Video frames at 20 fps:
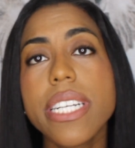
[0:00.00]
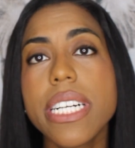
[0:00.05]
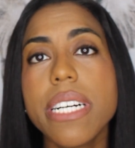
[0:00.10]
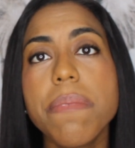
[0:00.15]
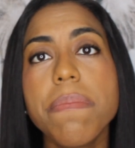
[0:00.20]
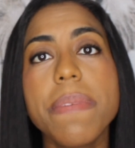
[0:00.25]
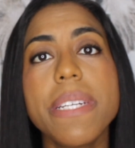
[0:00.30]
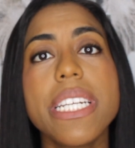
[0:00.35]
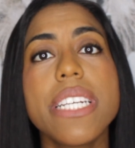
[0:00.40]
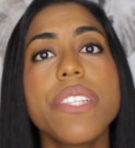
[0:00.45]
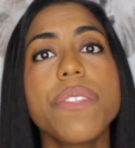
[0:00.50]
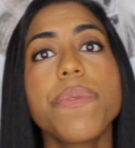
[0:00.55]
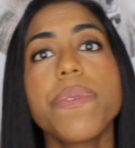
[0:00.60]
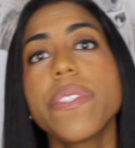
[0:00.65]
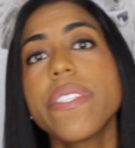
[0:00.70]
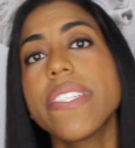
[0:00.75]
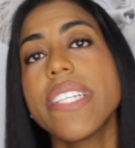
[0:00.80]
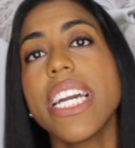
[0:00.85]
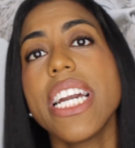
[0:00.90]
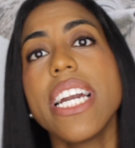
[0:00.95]
companies
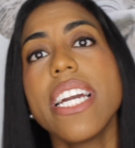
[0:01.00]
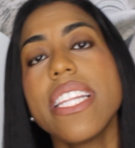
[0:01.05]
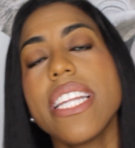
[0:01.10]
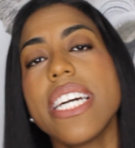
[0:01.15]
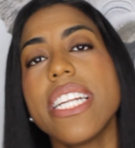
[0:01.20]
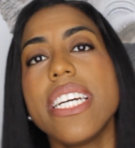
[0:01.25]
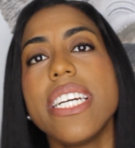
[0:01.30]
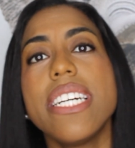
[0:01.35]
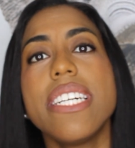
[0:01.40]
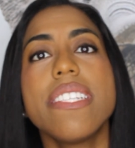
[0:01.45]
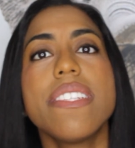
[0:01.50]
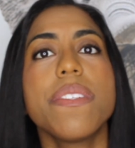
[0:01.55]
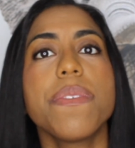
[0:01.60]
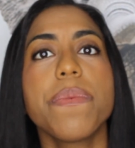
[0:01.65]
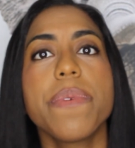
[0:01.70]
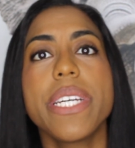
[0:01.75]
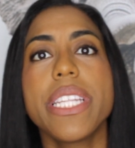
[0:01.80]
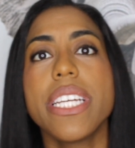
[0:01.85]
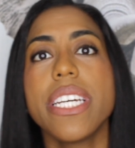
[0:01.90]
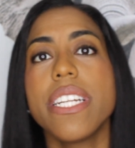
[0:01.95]
will say that
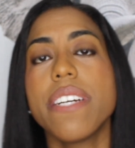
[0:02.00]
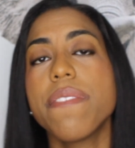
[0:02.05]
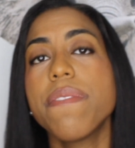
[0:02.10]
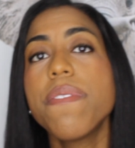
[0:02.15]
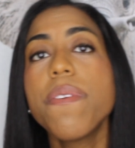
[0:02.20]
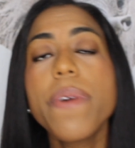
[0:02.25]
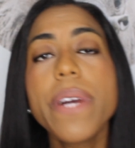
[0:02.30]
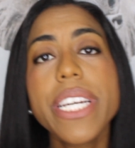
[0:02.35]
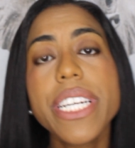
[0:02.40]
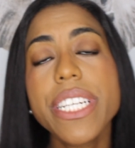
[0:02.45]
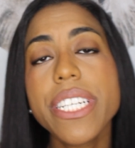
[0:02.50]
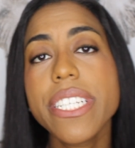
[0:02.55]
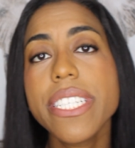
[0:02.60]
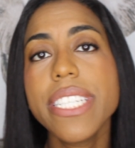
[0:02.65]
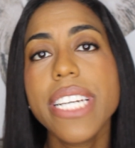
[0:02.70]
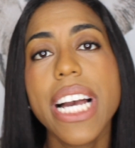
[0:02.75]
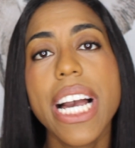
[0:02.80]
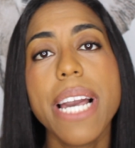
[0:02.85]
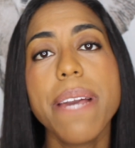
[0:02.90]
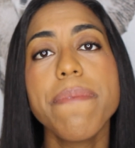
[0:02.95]
it's within a 4-year
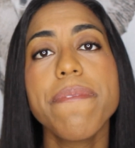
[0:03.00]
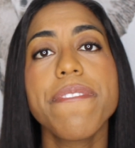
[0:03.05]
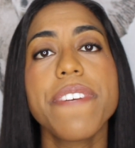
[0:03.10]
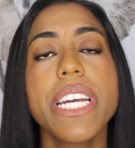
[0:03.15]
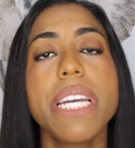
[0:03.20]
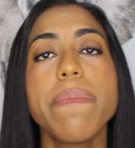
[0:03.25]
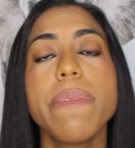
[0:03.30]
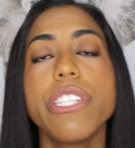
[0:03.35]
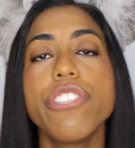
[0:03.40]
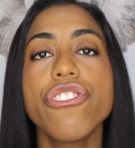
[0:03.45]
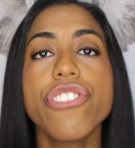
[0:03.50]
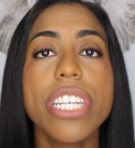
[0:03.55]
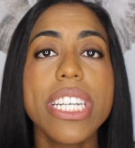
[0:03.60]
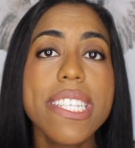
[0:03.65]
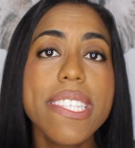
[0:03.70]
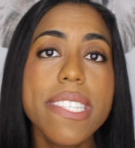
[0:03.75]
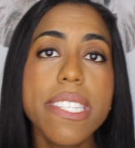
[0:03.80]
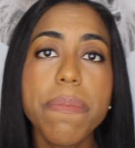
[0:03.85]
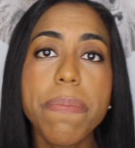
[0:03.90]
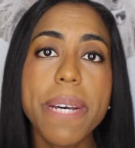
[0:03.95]
time frame. It
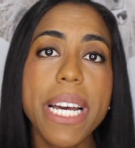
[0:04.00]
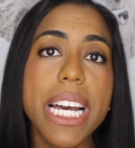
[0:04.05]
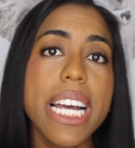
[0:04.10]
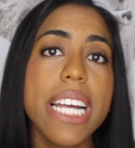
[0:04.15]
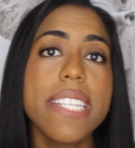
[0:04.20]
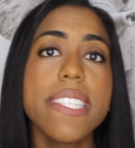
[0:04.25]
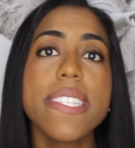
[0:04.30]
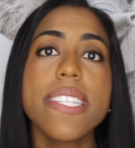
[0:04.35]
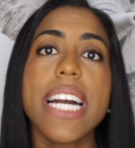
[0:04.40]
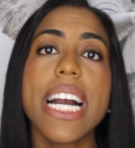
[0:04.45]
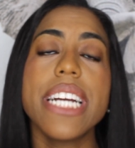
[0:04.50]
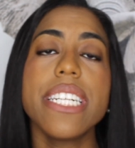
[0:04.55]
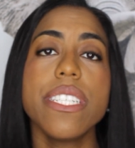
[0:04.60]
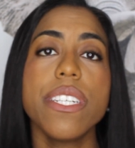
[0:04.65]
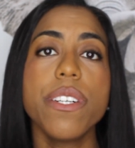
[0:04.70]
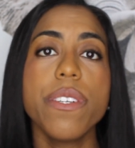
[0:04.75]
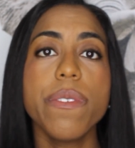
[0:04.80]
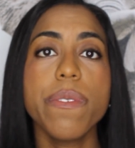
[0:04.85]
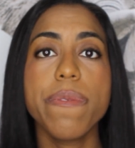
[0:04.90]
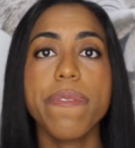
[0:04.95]
just depends. I
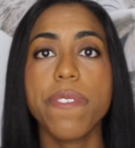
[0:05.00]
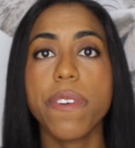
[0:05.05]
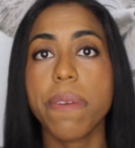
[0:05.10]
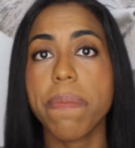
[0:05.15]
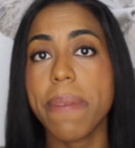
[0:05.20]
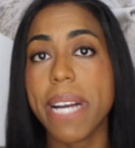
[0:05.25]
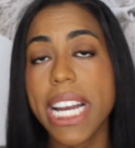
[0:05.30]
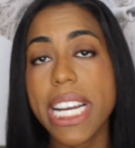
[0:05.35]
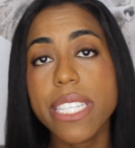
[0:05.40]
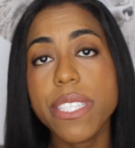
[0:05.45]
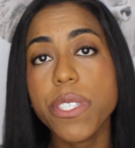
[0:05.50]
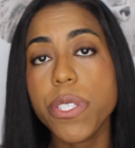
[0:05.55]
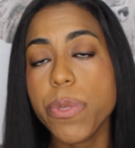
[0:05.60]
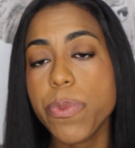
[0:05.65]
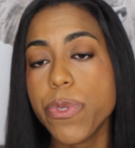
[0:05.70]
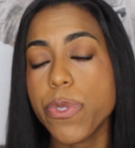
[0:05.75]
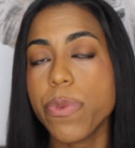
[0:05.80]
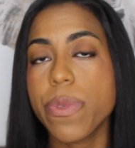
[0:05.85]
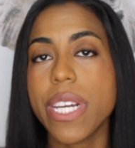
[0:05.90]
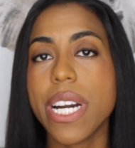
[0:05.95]
know for my
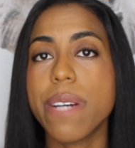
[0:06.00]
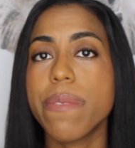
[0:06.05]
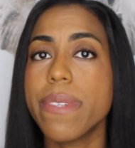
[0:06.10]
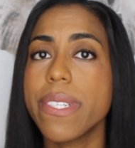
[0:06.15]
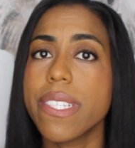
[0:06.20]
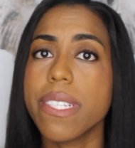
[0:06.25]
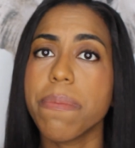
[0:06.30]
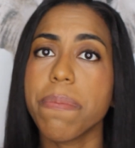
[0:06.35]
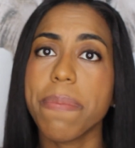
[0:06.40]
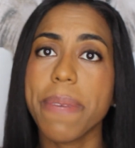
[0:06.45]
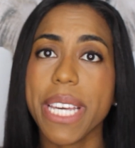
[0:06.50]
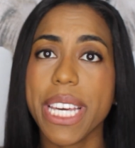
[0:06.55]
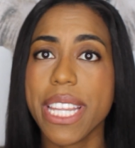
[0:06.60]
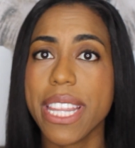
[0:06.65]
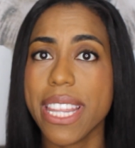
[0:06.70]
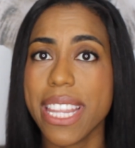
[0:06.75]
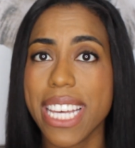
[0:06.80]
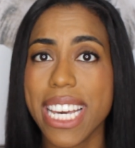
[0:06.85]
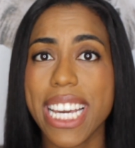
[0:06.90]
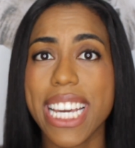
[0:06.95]
loupes, that was a big
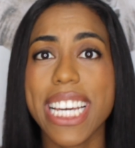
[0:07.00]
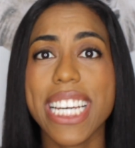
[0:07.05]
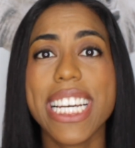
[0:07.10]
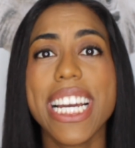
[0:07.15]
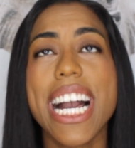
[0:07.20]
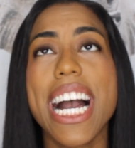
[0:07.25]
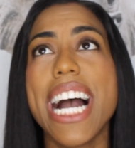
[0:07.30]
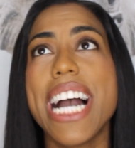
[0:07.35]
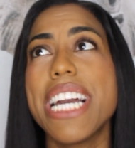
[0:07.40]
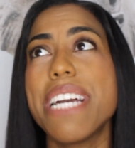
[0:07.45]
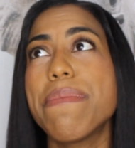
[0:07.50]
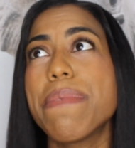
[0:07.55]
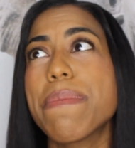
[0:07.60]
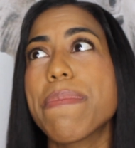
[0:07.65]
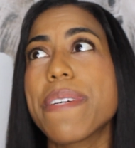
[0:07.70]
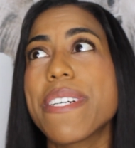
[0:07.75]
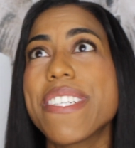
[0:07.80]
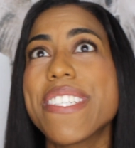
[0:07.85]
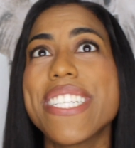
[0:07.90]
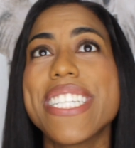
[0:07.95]
thing. I am a
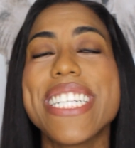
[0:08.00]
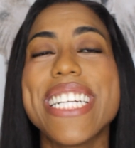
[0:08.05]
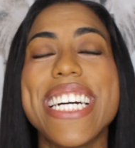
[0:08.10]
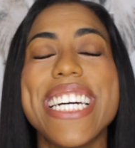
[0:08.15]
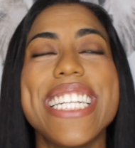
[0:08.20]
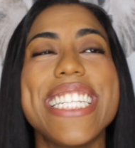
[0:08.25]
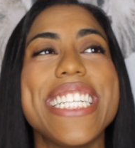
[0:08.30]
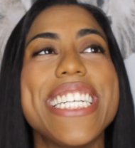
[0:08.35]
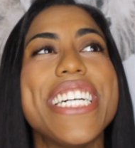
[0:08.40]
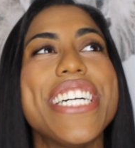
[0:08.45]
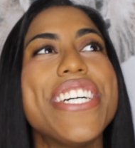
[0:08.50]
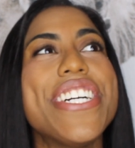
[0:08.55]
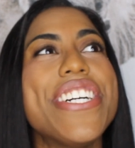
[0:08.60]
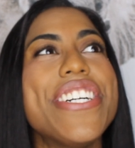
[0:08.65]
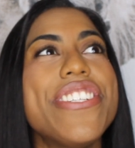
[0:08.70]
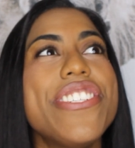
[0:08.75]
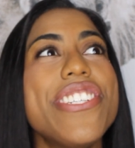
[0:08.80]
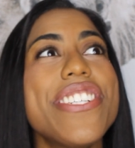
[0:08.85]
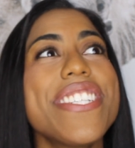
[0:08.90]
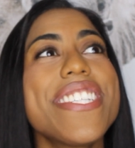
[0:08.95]
person that
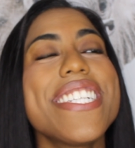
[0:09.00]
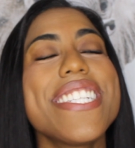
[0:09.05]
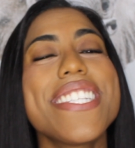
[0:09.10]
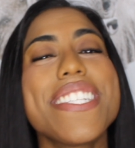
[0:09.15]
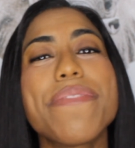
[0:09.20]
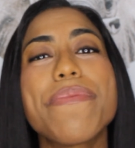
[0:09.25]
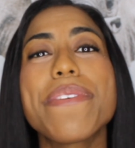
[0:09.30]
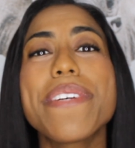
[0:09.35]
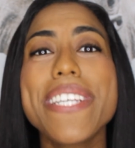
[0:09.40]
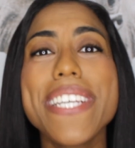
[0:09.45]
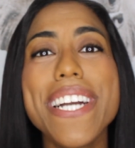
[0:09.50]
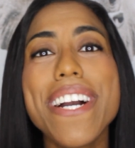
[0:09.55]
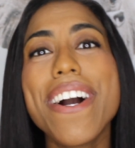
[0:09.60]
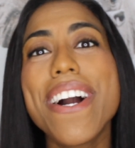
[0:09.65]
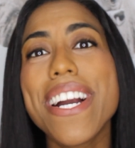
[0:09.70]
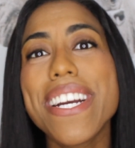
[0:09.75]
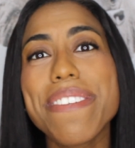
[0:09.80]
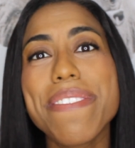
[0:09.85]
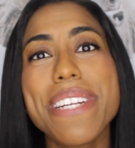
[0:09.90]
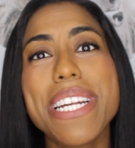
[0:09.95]
it's really
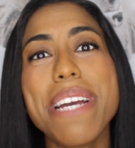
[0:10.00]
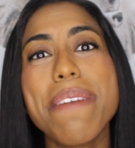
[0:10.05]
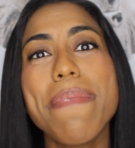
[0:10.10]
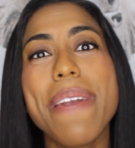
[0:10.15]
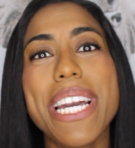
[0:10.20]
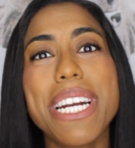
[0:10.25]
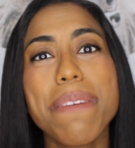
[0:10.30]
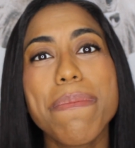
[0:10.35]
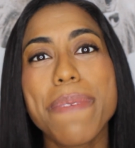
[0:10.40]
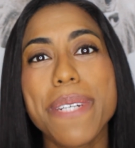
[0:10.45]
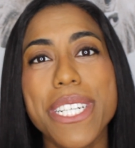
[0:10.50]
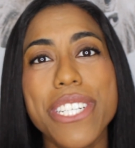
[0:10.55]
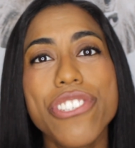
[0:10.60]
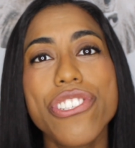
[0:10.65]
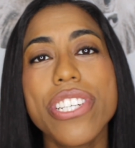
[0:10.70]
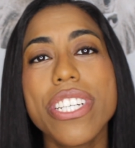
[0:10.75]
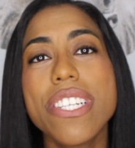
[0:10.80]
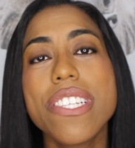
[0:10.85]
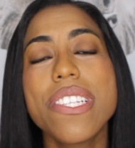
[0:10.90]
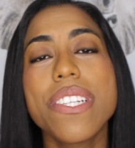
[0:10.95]
hard when I make a
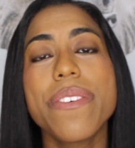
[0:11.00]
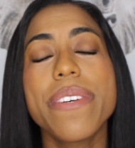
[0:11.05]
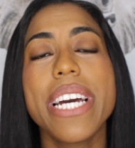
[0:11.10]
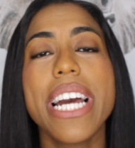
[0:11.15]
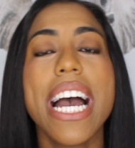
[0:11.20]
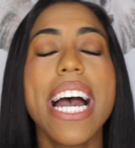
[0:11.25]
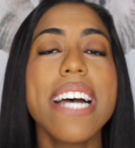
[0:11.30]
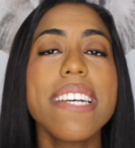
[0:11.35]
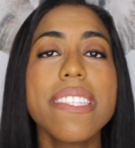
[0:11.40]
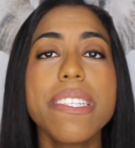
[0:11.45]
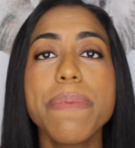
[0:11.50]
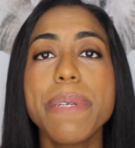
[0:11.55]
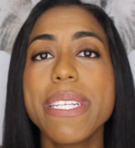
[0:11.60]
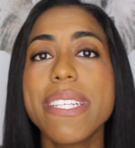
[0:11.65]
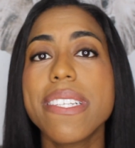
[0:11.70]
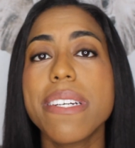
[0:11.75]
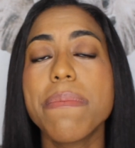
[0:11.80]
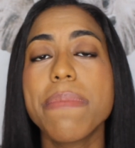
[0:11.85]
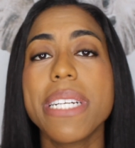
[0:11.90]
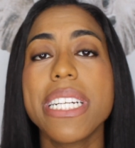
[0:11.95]
purchase, so it has to be
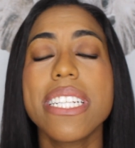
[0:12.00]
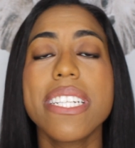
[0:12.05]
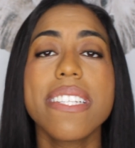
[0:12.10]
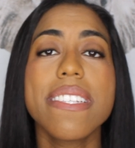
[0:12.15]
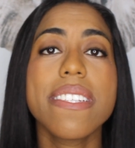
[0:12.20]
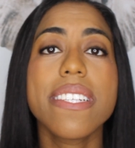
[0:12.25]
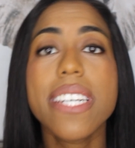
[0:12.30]
something that's